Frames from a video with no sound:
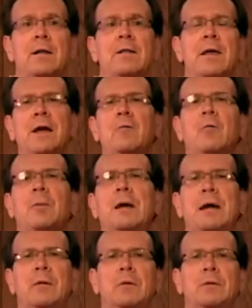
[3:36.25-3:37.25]
they will
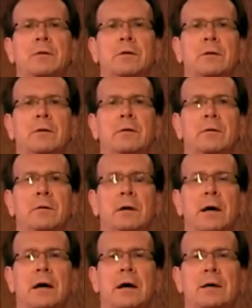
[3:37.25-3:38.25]
be able to
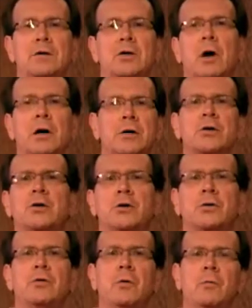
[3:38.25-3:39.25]
charge
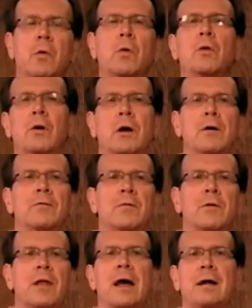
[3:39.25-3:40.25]
you more
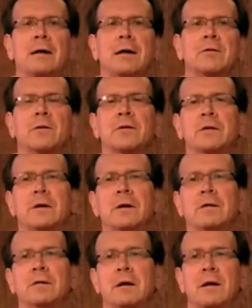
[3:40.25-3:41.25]
for that
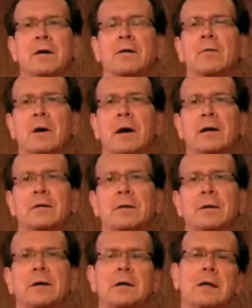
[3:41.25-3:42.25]
electricity than otherwise.
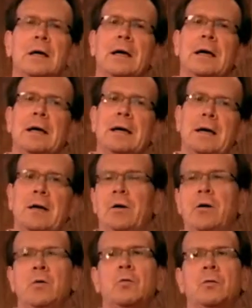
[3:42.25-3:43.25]

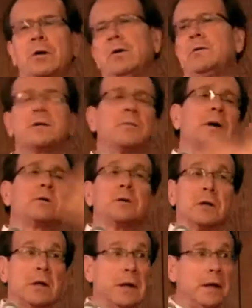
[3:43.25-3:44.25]
You
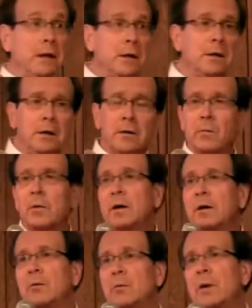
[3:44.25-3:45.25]
supposedly
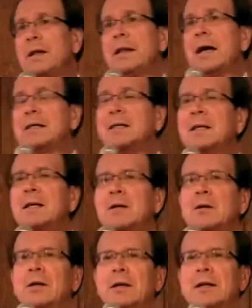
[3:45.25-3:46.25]
will read that
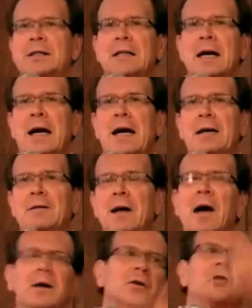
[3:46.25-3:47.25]
signal and decide
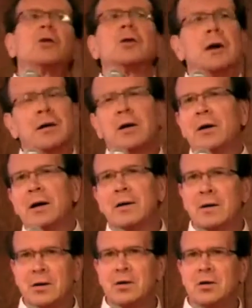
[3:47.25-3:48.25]
not to turn on your air
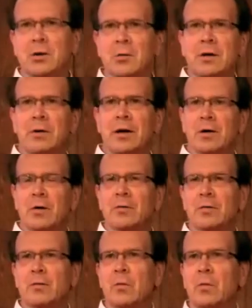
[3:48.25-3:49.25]
conditioner when you get home
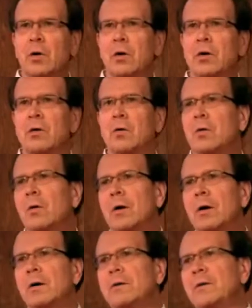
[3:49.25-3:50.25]
from work,
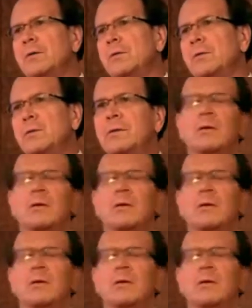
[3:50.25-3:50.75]
or to